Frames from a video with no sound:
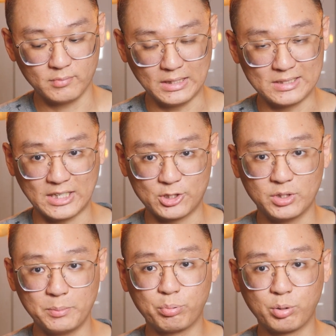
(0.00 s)
it's
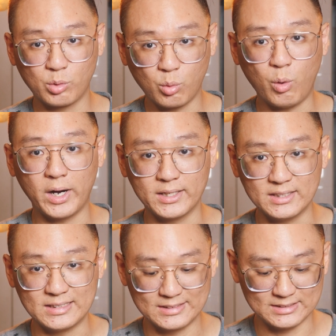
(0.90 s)
actually quite
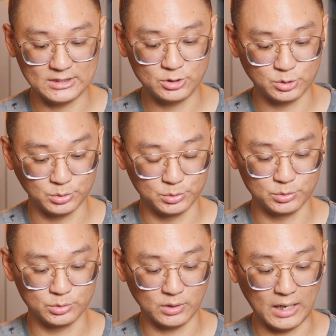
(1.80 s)
easy
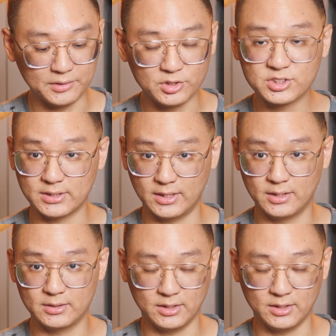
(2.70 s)
to understand.